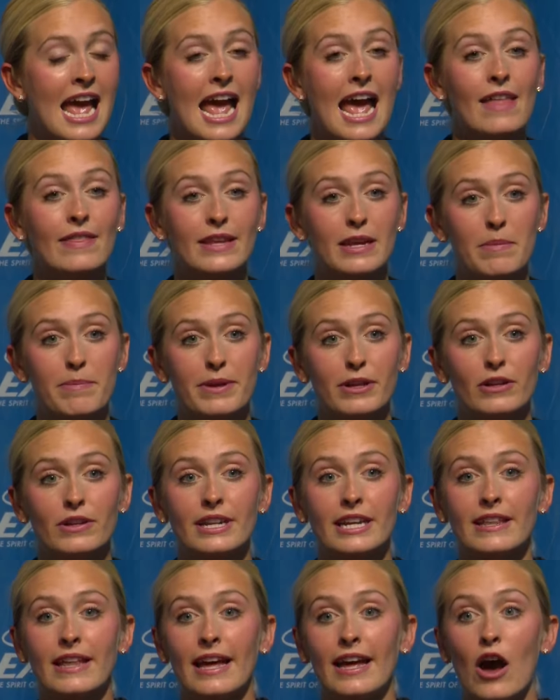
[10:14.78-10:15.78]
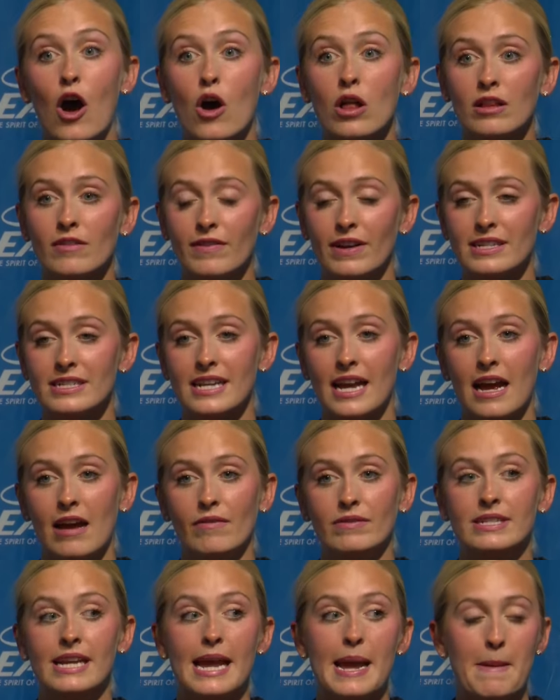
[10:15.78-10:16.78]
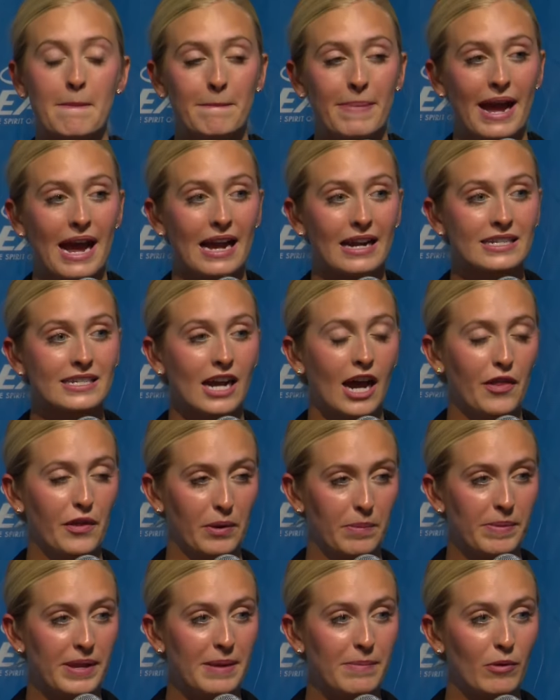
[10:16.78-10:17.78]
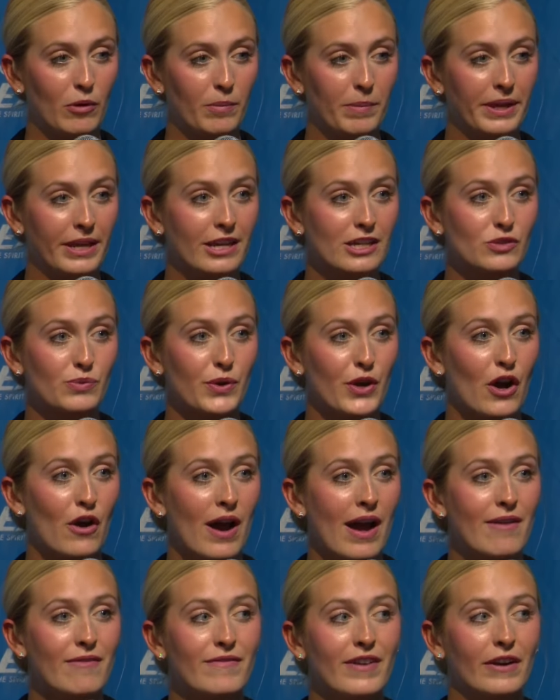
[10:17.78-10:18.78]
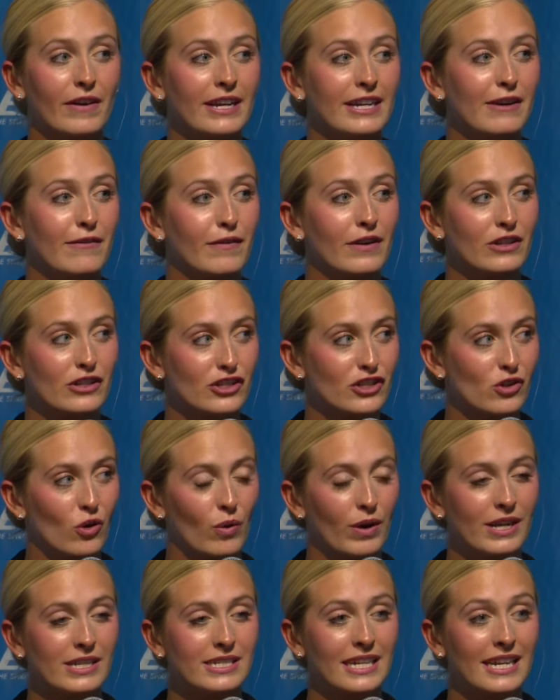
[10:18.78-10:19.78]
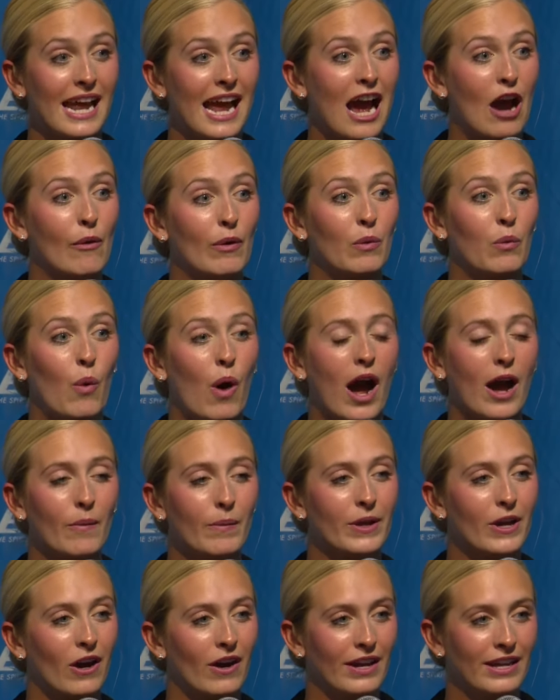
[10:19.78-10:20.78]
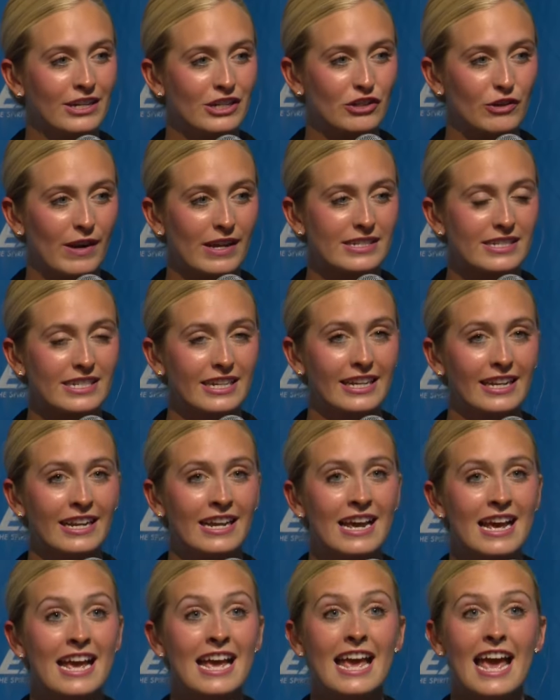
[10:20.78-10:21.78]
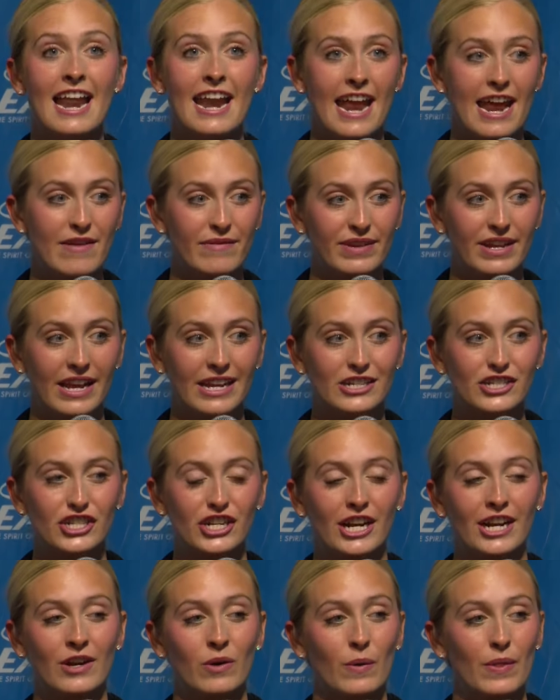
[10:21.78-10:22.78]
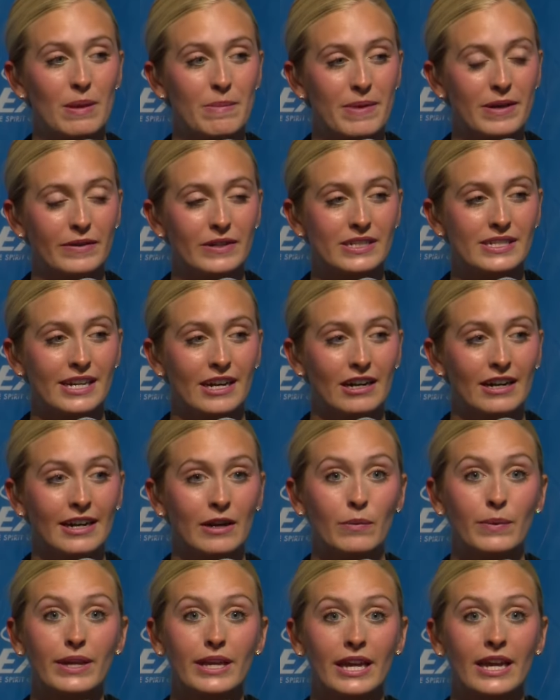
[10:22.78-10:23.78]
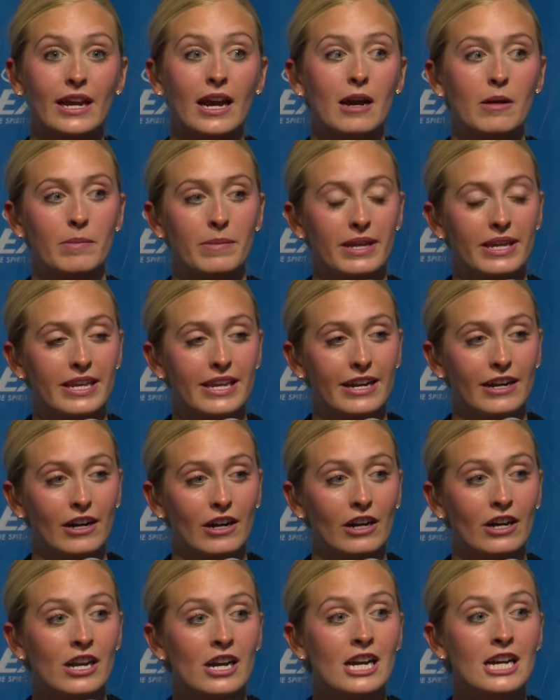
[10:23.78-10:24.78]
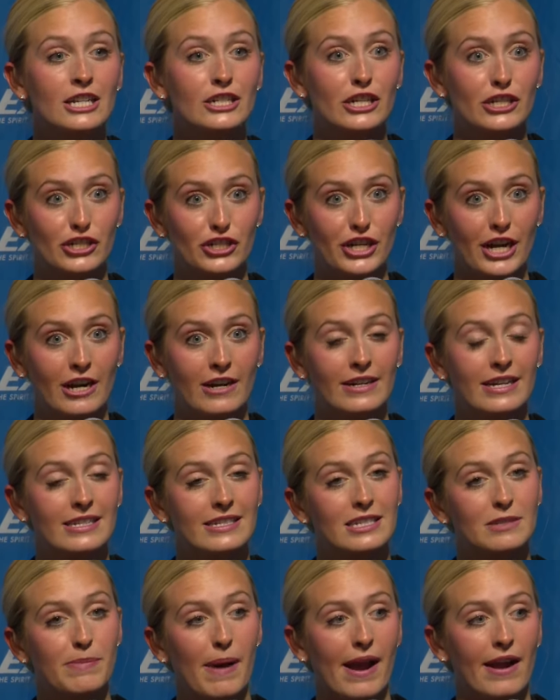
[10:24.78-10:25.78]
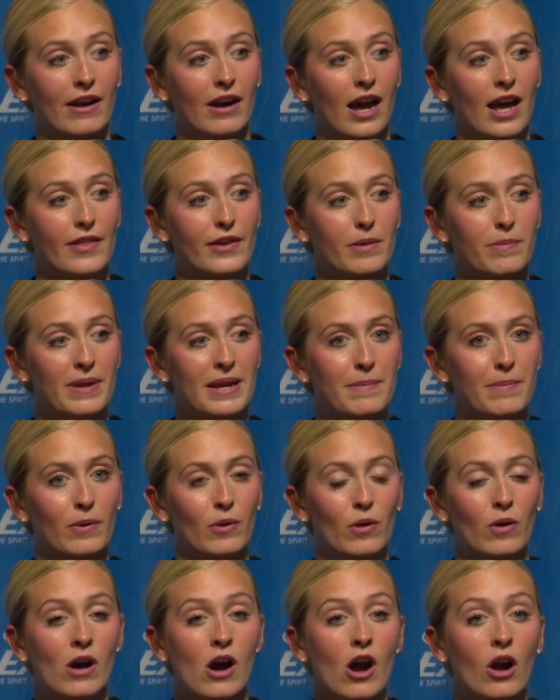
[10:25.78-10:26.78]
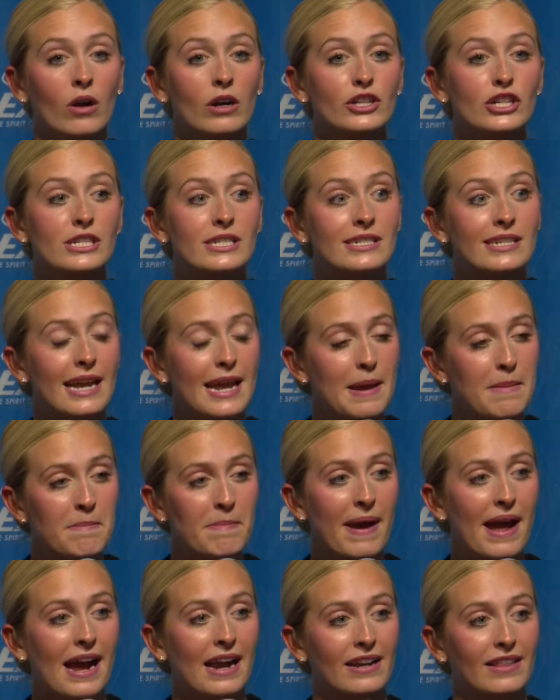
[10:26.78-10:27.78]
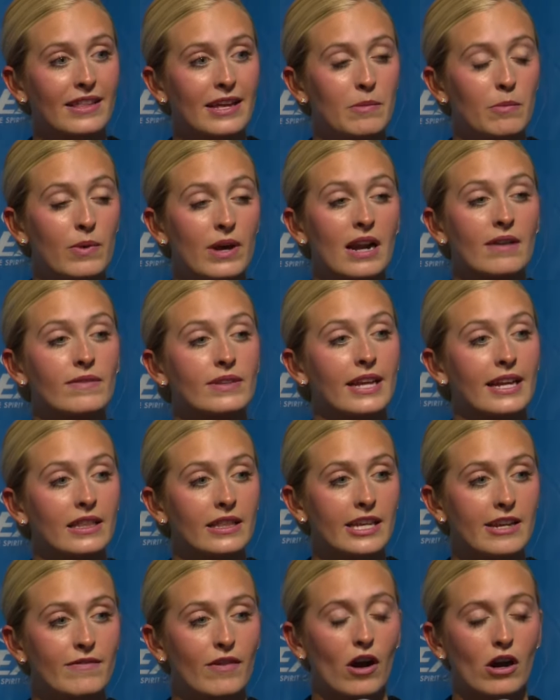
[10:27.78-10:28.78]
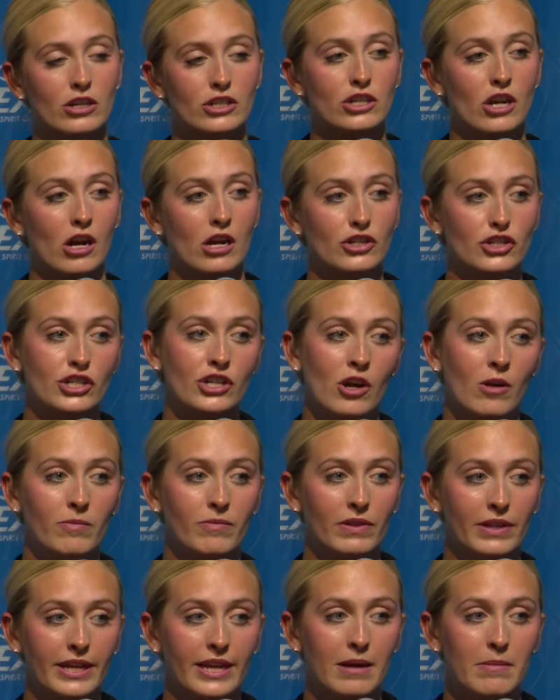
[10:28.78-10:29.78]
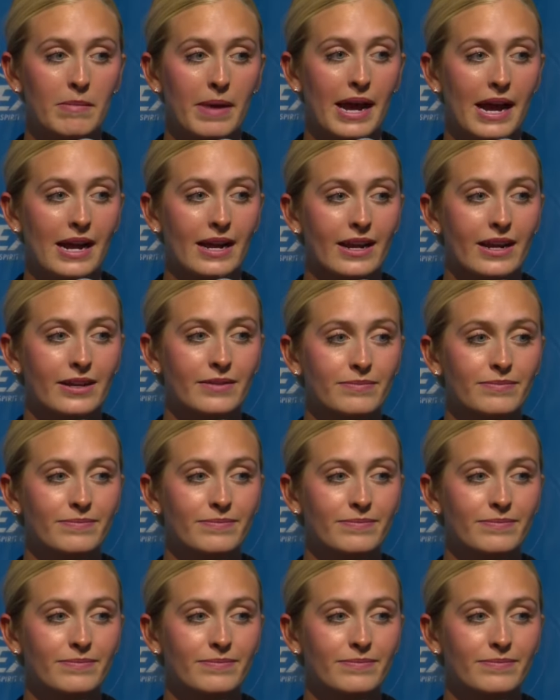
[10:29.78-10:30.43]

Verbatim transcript: and the ability that all of us have to impact other people, because we all have very different stories and how and why we got interested in aviation or the military, and we can come here to share and inspire other people or just impact them whenever they leave Oshkosh and hopefully come back.